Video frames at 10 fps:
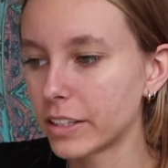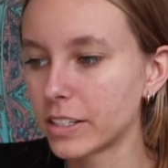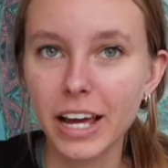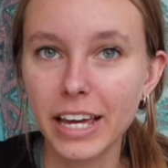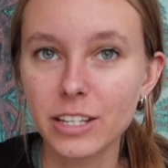
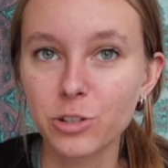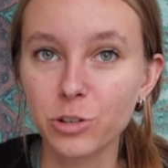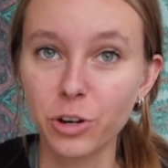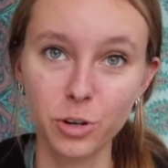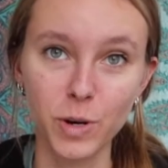there's a yes or
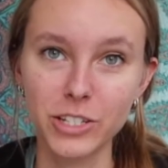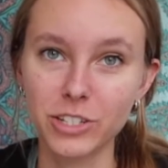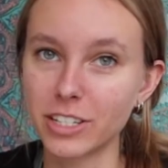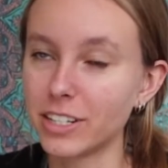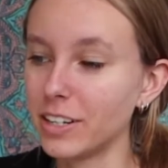no
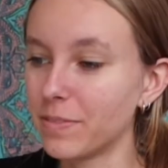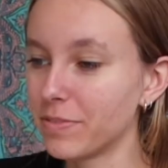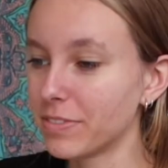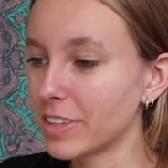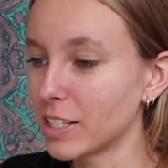question
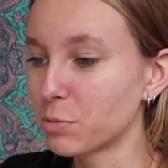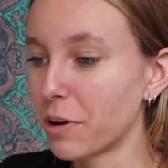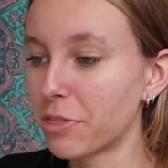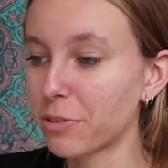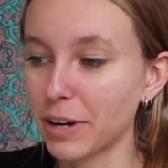that's
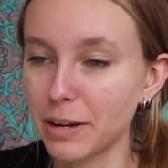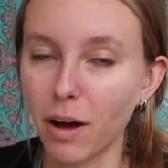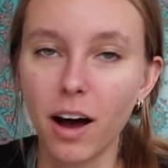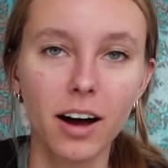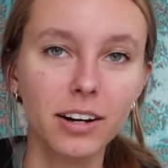worth 3
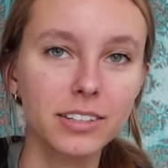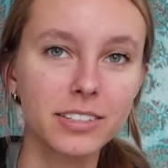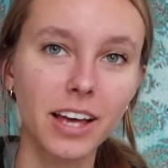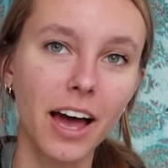marks,